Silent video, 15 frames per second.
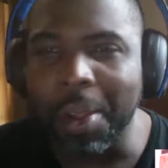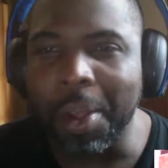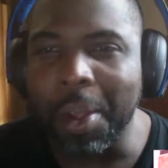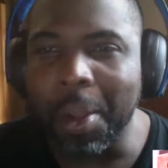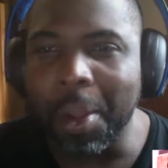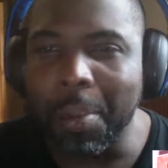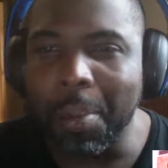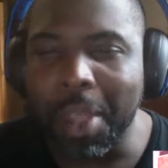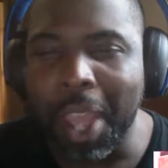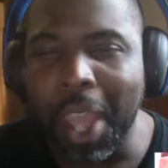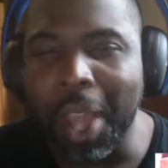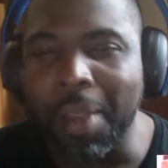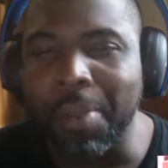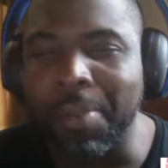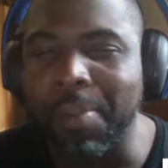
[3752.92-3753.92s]
But yeah,
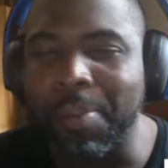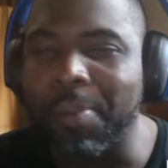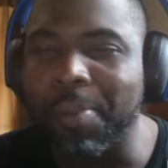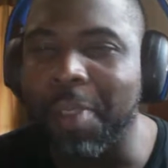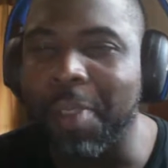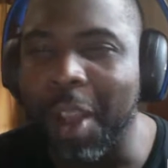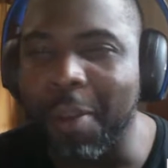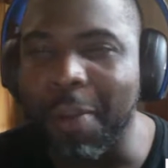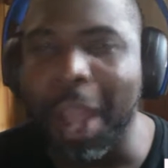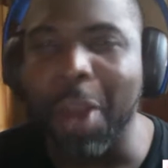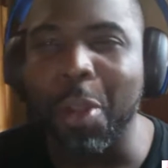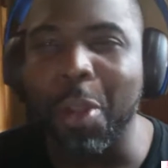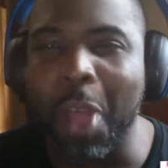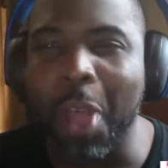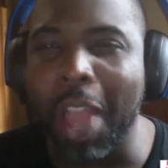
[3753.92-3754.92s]
final
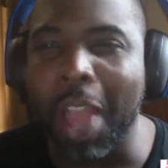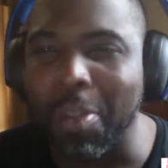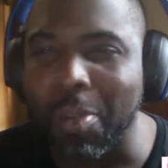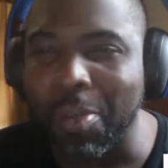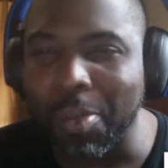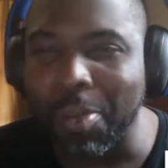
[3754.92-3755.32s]
thoughts.